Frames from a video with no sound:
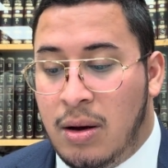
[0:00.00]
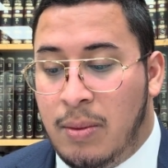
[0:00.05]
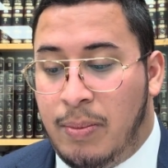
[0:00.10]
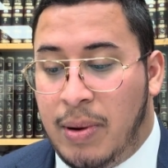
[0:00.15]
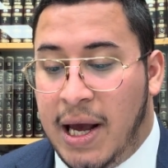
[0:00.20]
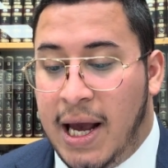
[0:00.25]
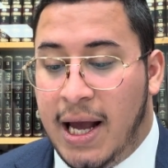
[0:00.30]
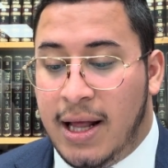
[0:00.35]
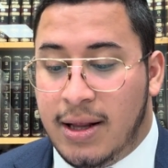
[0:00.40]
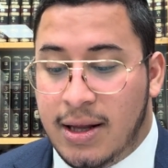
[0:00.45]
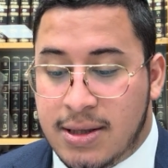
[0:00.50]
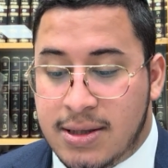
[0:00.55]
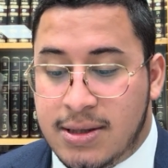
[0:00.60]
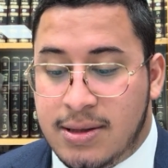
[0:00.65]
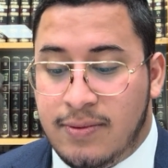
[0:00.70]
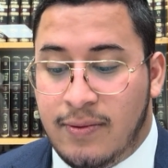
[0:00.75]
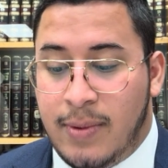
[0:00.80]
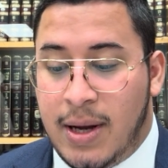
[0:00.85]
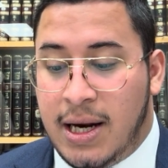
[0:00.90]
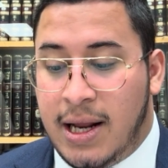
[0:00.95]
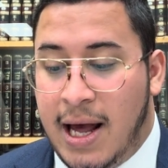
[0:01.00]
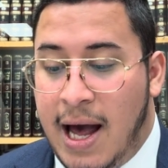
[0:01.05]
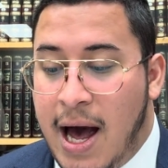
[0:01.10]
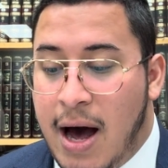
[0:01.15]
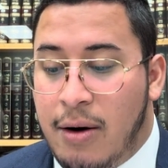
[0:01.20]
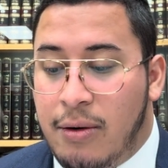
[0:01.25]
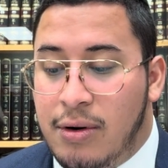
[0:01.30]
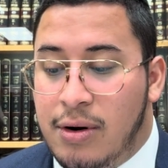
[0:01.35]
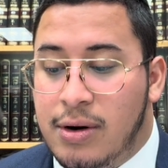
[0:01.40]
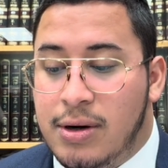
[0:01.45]
Pain that's many
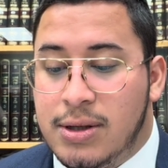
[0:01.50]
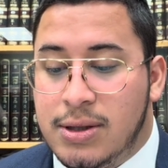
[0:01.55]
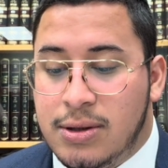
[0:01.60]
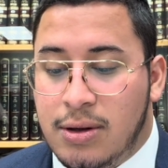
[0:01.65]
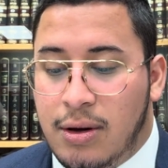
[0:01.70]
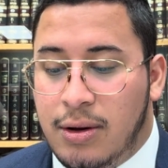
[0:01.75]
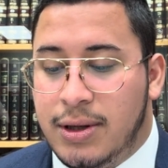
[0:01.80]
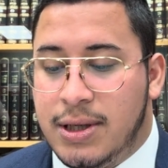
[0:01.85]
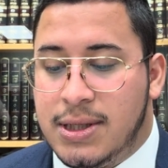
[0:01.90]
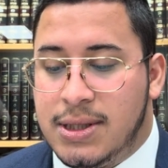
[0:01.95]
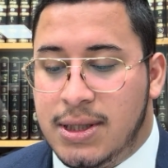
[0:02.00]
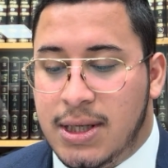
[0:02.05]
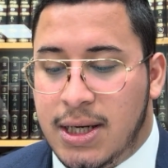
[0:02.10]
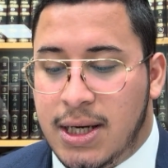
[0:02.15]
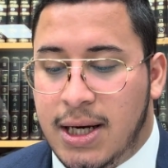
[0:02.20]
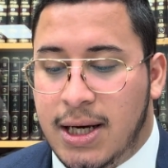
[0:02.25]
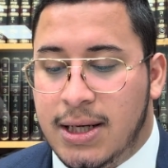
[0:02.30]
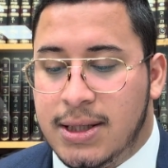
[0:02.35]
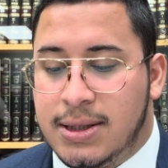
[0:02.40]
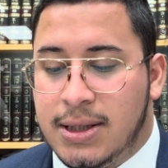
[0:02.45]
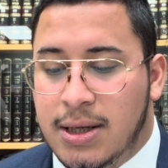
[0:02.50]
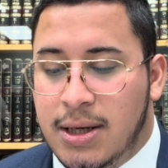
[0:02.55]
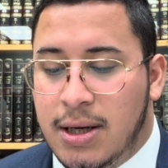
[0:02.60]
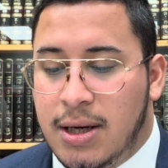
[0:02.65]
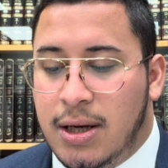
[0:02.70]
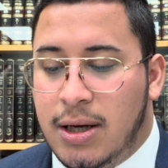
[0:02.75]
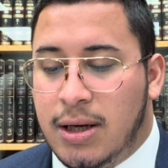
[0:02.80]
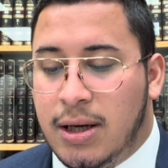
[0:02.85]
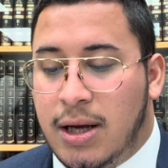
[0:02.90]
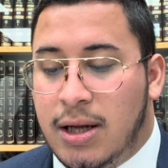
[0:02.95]
hours. All these things
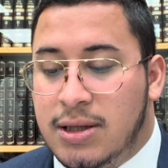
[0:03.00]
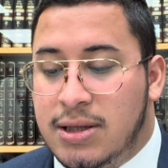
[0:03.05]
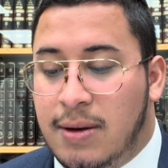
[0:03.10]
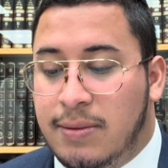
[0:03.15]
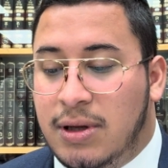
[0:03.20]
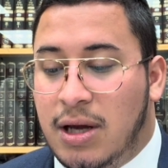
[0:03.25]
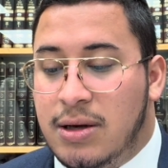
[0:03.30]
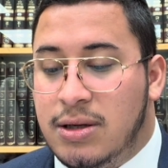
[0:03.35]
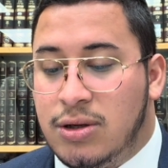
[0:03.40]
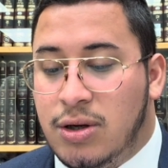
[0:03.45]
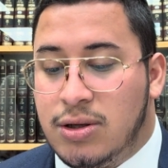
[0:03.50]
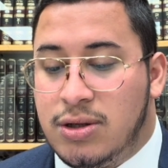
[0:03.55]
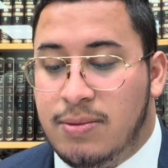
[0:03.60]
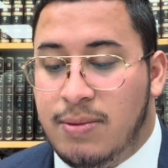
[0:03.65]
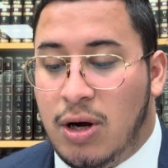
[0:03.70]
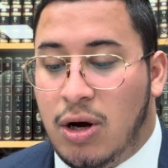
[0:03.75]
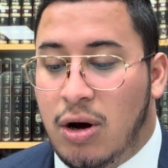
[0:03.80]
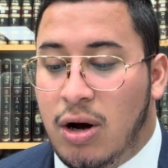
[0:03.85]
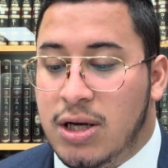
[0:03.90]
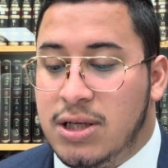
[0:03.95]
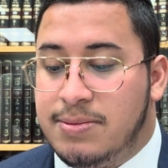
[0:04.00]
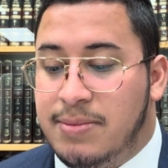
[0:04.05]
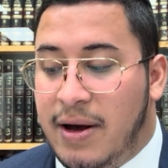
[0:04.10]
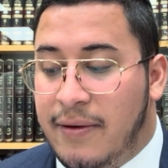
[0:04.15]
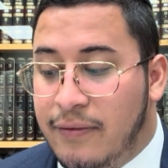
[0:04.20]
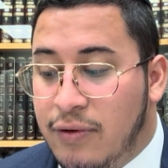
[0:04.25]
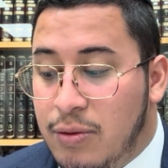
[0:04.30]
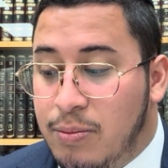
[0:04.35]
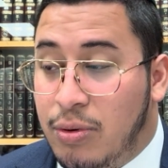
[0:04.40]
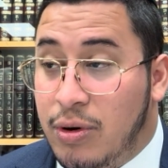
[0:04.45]
can sometimes also be caused by
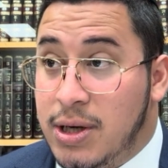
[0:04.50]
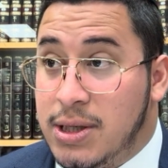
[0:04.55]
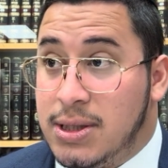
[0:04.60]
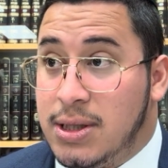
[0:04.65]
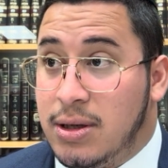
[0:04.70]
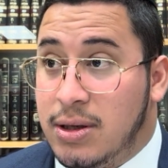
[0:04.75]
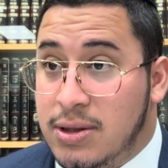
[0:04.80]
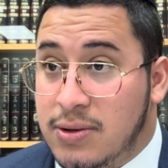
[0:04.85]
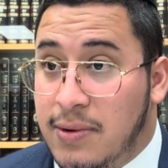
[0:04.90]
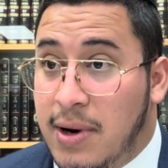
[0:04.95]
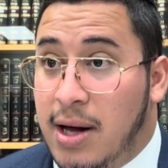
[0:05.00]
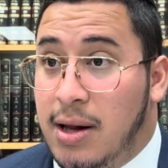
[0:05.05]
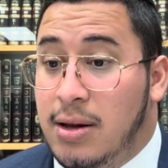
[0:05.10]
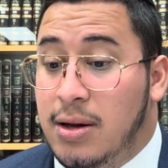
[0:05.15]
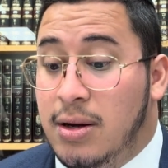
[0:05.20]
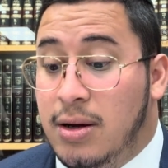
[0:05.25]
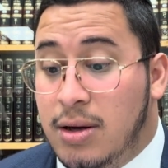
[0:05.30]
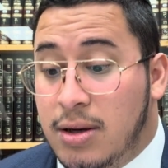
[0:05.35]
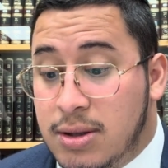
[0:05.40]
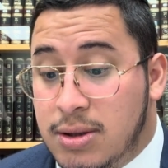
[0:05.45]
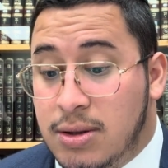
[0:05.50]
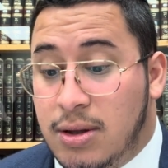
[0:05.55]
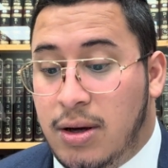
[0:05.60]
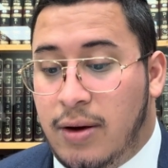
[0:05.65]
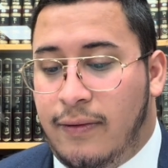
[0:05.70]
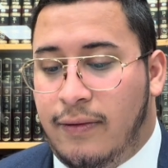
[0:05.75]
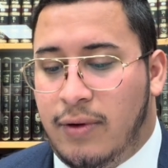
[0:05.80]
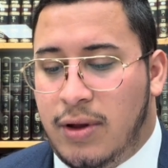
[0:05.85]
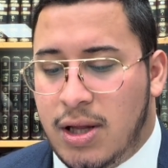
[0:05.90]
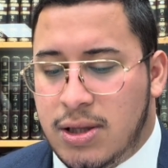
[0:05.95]
food poisoning as well. So
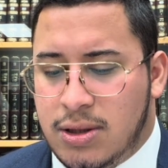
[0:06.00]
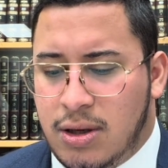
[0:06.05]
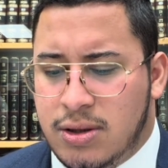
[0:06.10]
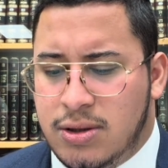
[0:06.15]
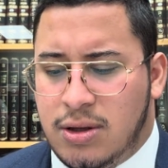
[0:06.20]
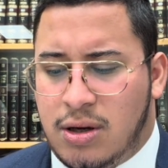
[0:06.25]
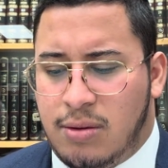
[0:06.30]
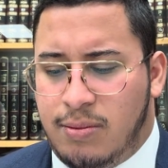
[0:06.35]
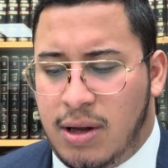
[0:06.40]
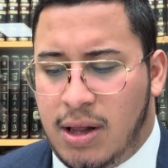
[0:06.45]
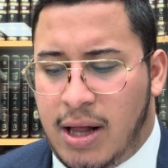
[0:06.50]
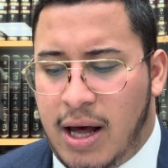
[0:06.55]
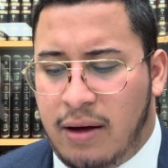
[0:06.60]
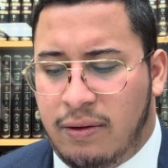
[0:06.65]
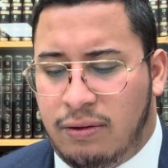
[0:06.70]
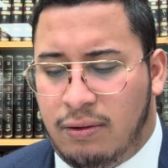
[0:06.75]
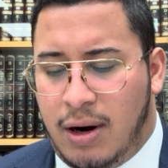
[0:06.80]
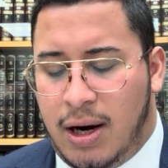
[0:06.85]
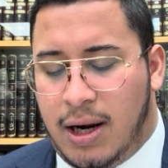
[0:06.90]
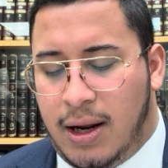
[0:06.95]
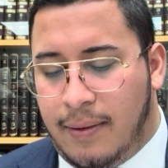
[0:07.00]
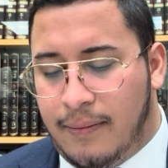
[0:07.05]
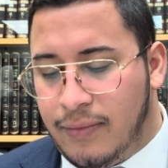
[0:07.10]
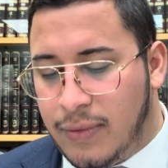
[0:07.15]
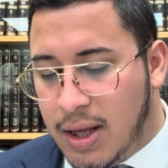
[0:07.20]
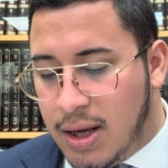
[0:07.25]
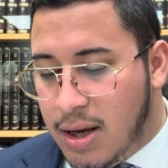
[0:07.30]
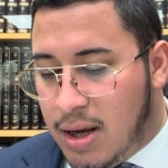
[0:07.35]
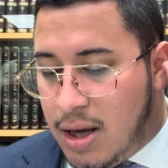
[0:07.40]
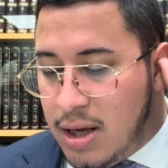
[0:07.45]
therefore, that also could be life-threatening.
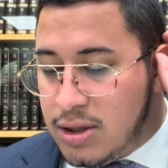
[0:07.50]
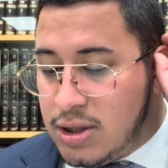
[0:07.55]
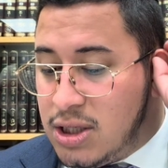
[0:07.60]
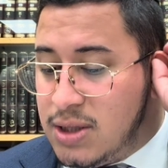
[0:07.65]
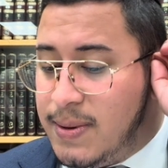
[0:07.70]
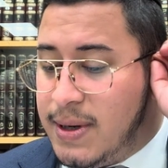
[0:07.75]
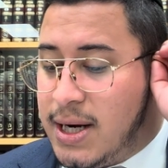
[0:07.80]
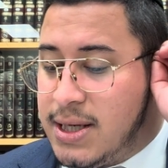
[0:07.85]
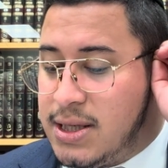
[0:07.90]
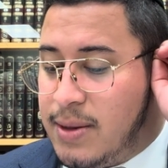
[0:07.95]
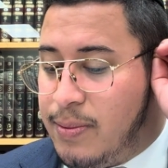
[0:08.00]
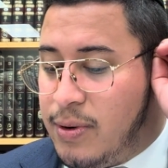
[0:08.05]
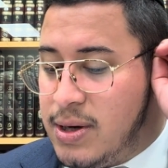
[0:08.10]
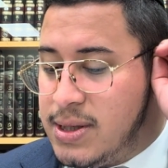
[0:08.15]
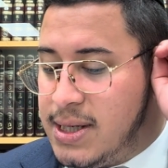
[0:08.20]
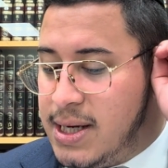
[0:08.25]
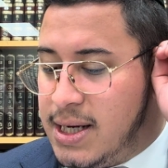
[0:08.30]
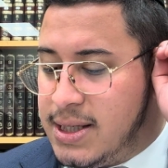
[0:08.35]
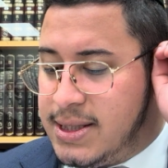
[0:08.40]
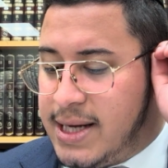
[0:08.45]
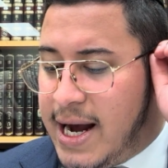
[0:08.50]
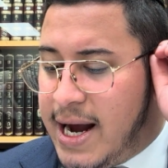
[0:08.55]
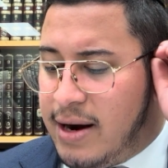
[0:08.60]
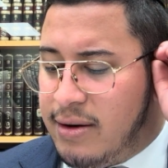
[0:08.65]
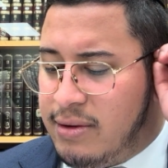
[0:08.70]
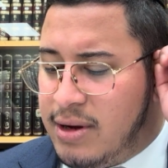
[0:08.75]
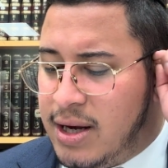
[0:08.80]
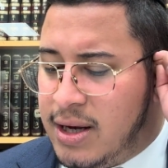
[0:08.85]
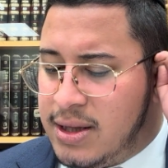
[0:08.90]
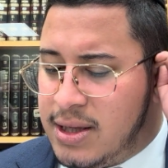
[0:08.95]
Just because a person has
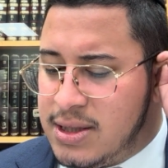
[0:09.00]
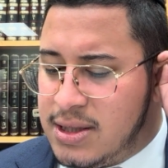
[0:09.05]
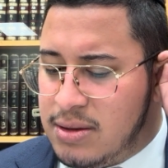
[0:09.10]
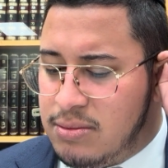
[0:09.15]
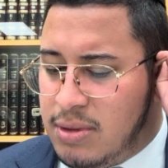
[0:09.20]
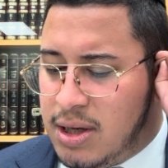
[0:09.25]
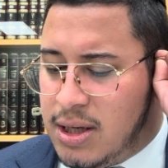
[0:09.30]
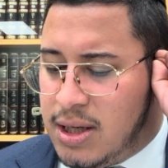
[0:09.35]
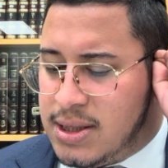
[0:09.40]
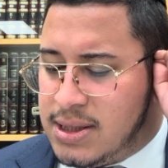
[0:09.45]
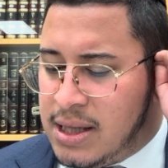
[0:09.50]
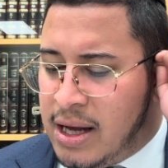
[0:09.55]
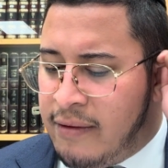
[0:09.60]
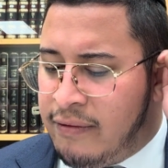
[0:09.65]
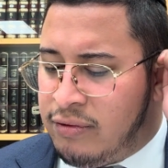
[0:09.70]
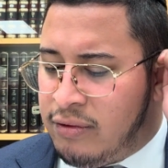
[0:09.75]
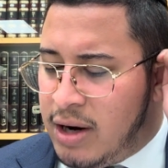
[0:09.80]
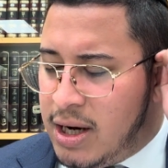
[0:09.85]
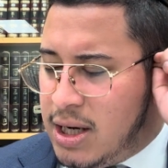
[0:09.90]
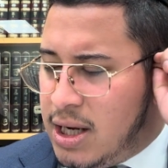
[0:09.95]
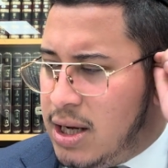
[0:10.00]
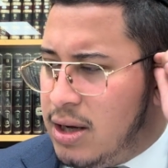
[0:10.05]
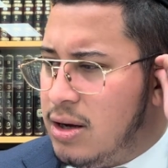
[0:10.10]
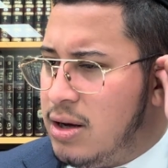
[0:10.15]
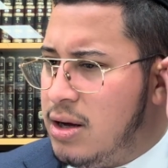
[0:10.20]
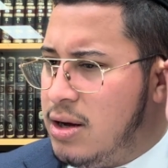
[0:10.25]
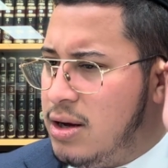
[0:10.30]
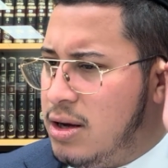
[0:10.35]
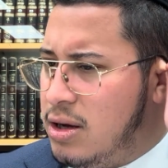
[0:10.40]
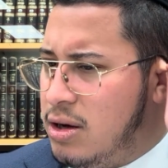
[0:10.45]
diarrhea doesn't mean it's life-threatening. It
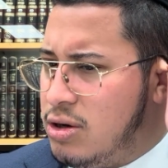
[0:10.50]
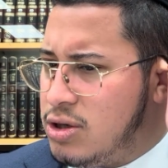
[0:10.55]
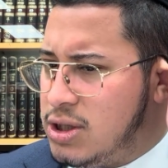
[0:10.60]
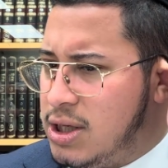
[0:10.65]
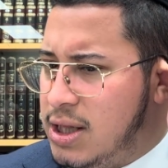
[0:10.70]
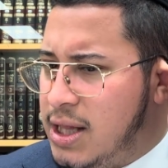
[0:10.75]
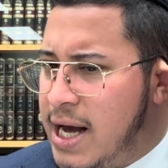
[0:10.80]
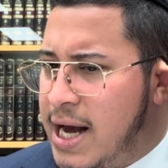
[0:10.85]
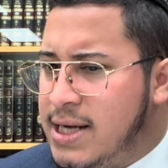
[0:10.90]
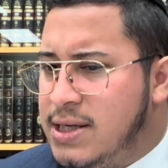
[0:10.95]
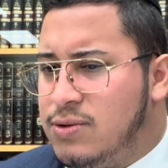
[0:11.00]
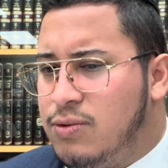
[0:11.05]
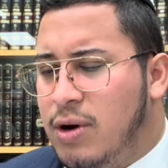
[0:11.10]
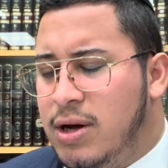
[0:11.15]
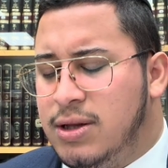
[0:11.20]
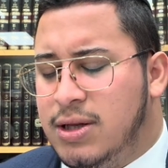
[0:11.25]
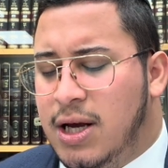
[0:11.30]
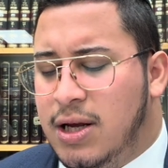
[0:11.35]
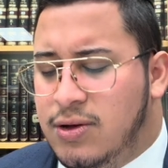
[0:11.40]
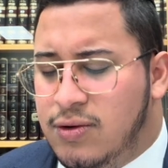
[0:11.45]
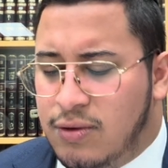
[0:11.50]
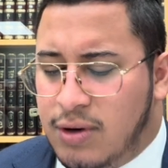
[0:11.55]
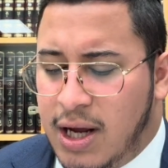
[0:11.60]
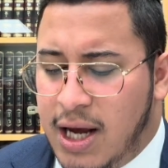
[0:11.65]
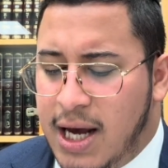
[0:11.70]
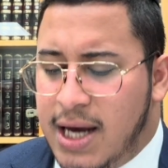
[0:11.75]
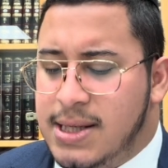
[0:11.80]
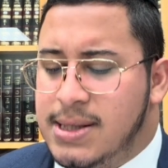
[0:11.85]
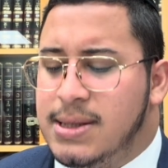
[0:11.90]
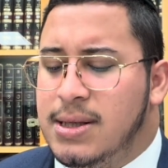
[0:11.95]
usually lasts 1 day, 2
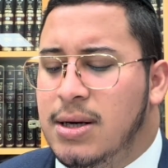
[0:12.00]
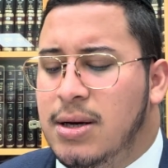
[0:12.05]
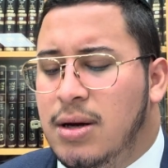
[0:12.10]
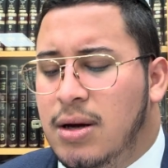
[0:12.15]
days.